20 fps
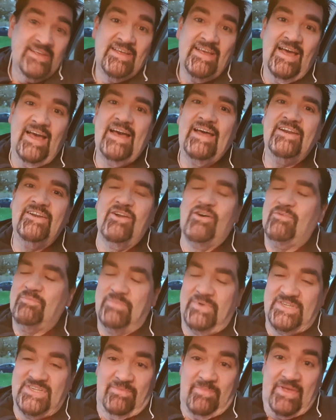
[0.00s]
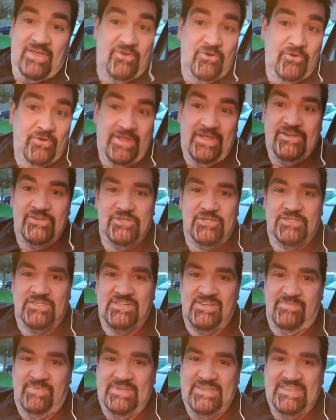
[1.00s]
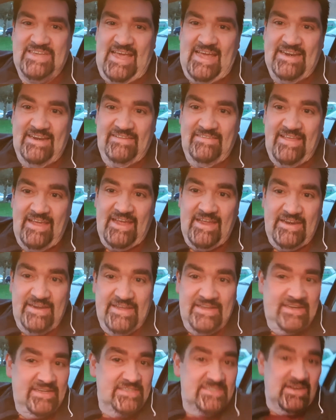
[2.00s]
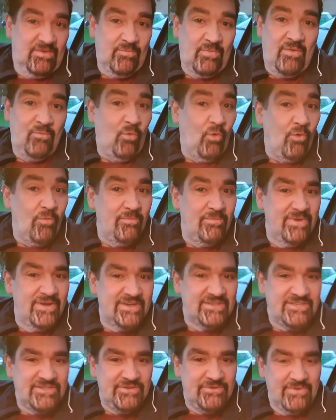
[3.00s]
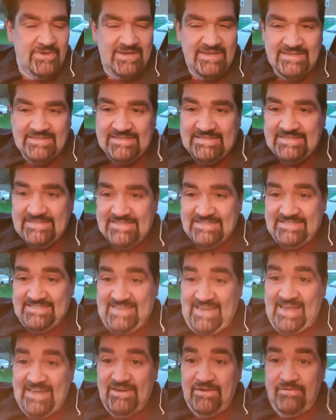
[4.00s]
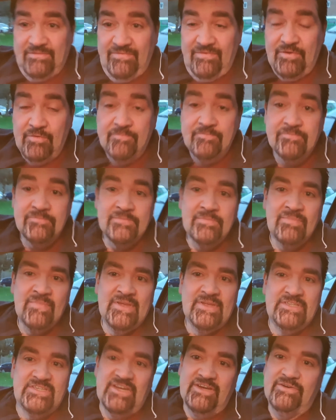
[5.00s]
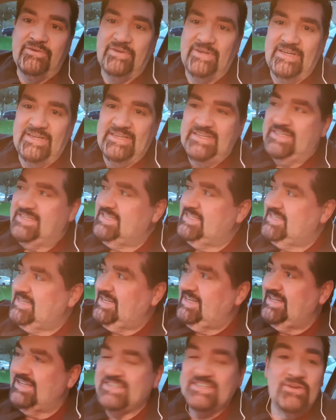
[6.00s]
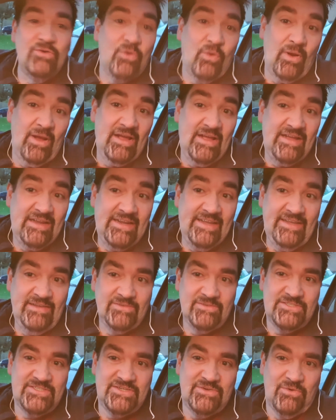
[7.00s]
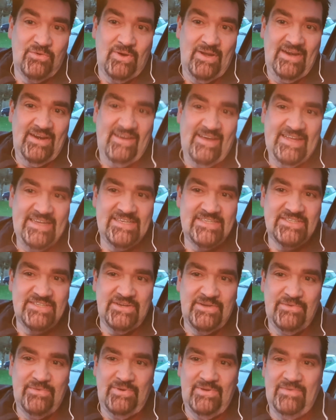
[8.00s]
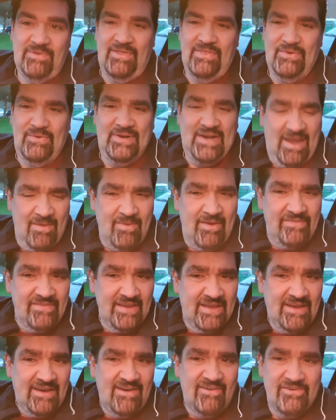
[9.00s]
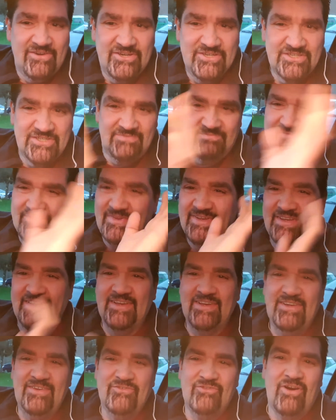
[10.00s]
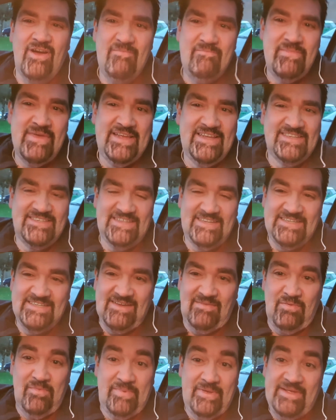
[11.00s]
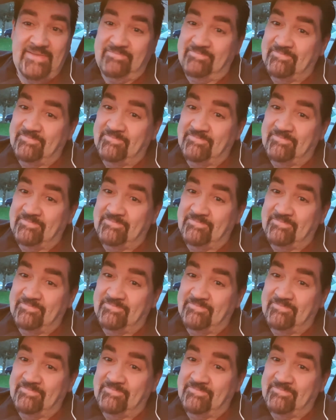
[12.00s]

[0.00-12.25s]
and not because I've been cooking, just because I've been standing there needing somewhere warm to stand and film. So it's still quite early, or it's still quite light, so I thought I'd come out in the car and just try and mix things up a bit.